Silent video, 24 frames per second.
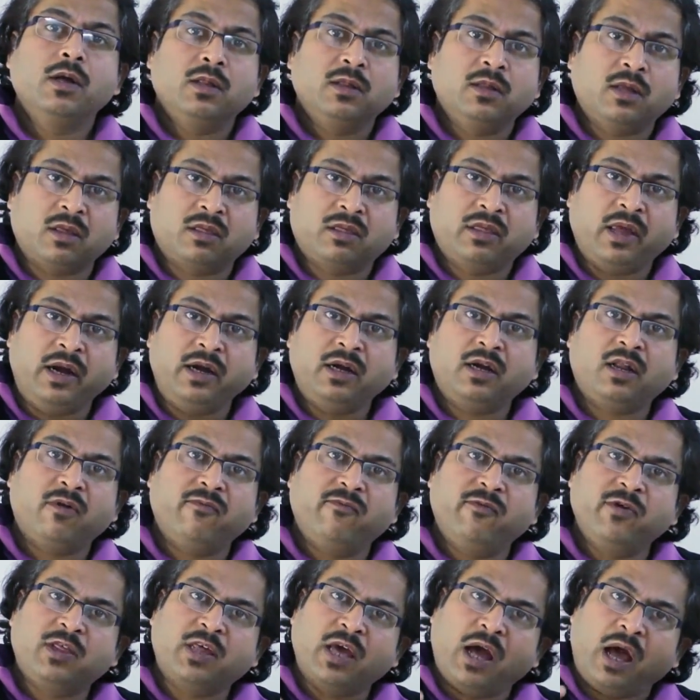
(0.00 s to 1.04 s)
the center
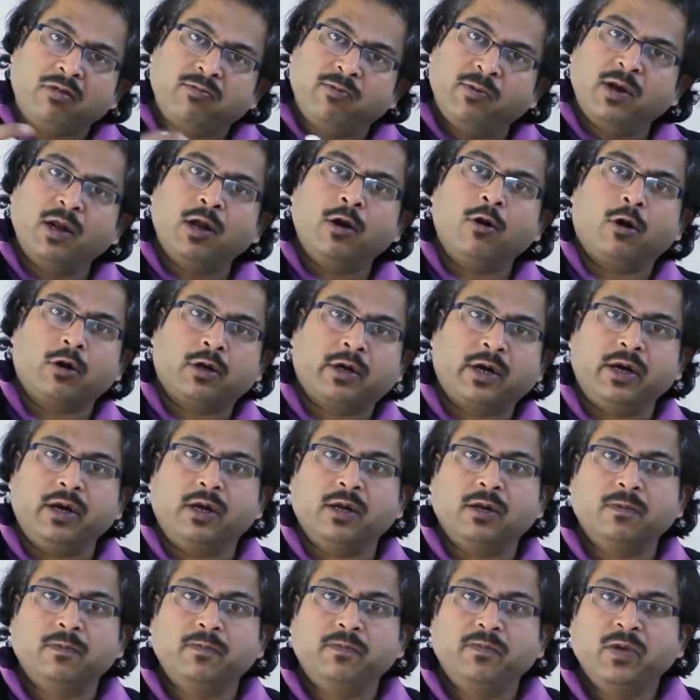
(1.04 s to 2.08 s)
which has been
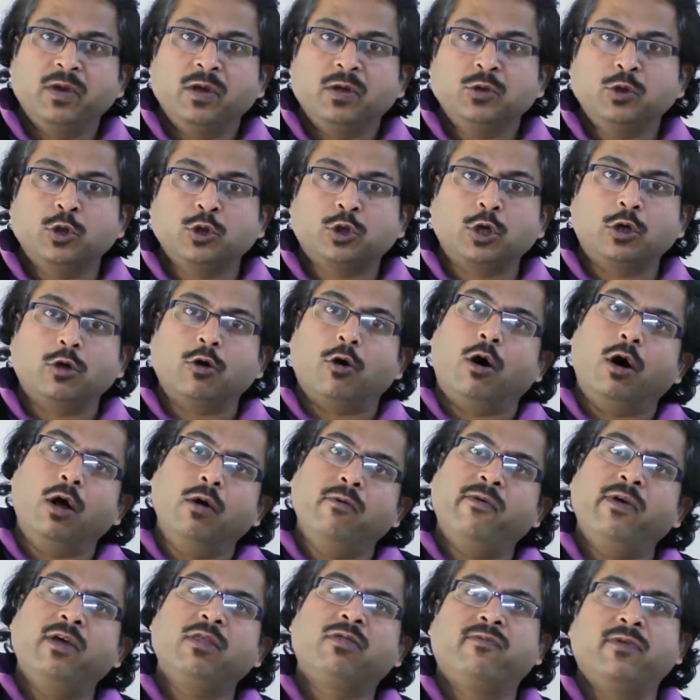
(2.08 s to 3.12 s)
allotted, you should
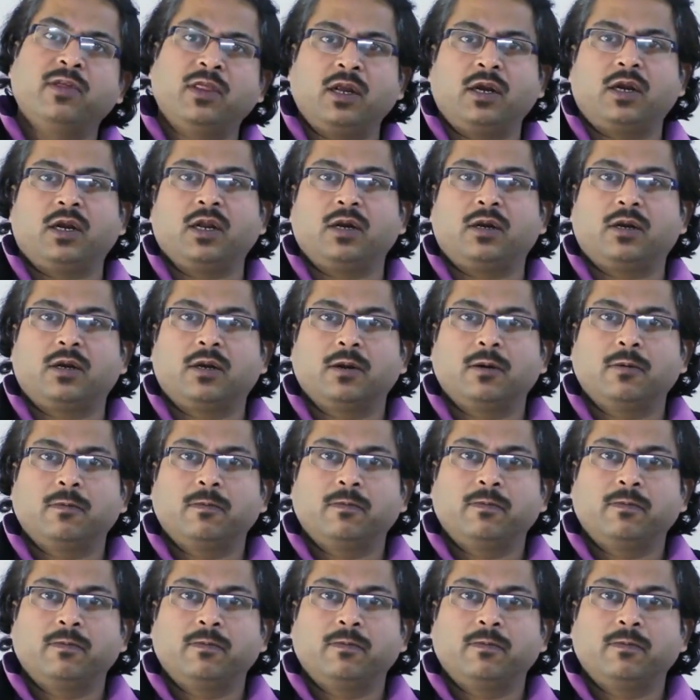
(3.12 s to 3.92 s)
always visit it.